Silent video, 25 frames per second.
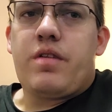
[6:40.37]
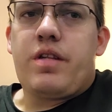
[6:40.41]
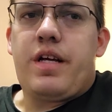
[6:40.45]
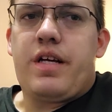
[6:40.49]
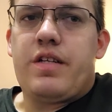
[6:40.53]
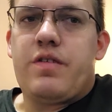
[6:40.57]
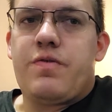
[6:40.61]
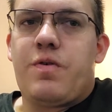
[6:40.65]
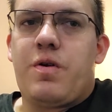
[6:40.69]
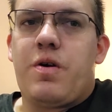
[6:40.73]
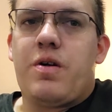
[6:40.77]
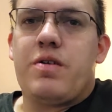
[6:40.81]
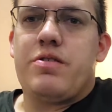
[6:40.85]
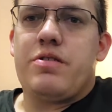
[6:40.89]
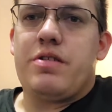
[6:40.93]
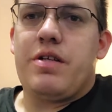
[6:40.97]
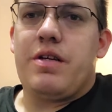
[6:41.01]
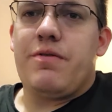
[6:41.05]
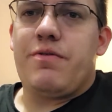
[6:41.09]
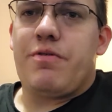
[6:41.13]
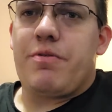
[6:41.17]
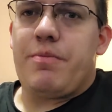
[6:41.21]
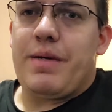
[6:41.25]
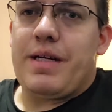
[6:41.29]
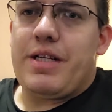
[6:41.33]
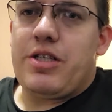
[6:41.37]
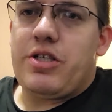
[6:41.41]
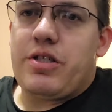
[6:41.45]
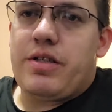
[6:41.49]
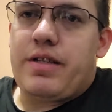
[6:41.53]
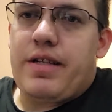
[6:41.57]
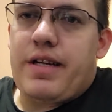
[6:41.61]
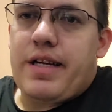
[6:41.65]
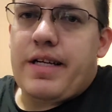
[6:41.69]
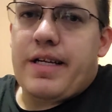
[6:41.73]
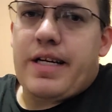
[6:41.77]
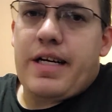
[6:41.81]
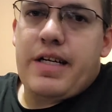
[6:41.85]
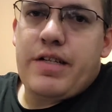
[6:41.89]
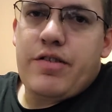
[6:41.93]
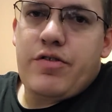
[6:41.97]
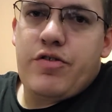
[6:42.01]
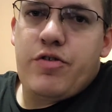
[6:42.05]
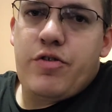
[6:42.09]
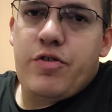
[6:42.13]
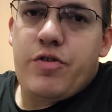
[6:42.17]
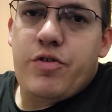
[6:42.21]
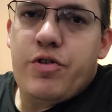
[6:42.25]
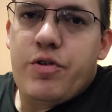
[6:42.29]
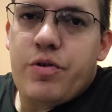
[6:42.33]
As far as the information that I got
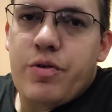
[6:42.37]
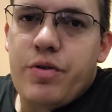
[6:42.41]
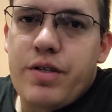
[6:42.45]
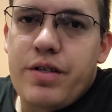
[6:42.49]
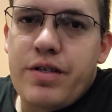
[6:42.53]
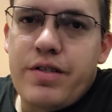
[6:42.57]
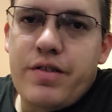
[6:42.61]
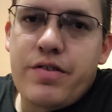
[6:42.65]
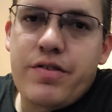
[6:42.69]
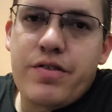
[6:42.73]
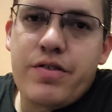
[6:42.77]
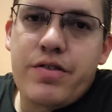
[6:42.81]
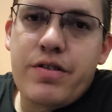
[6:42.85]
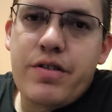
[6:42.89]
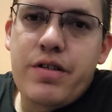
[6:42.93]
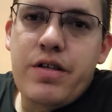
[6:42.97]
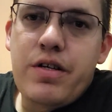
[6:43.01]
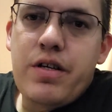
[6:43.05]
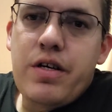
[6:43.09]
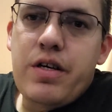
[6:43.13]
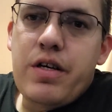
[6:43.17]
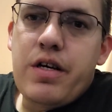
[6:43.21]
to do this,